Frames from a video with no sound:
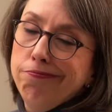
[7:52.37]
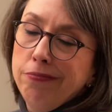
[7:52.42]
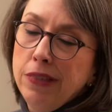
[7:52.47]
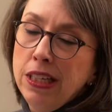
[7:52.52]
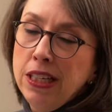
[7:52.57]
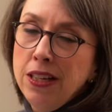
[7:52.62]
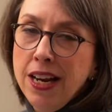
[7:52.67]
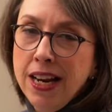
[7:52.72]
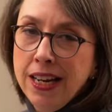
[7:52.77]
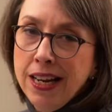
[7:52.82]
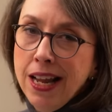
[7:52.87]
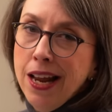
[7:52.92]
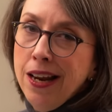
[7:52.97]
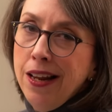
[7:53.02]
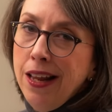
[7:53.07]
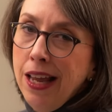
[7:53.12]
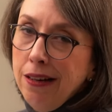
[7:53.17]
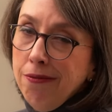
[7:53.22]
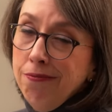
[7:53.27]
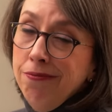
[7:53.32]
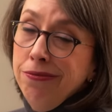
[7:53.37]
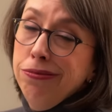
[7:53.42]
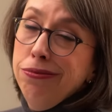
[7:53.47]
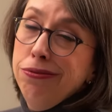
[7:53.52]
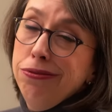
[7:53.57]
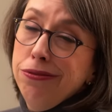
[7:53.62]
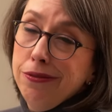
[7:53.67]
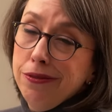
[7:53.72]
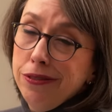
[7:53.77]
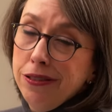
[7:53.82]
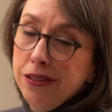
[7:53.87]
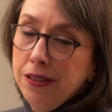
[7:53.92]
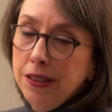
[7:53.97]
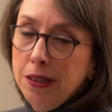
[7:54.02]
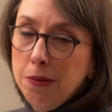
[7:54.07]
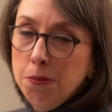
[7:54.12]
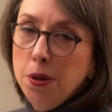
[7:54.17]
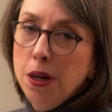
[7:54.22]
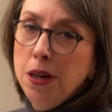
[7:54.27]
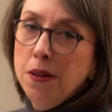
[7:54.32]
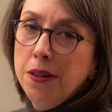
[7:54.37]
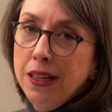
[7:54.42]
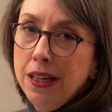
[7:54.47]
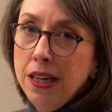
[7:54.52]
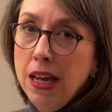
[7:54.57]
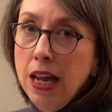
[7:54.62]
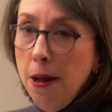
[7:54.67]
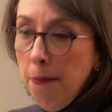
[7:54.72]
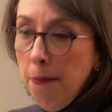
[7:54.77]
and kind of like, I'm probably,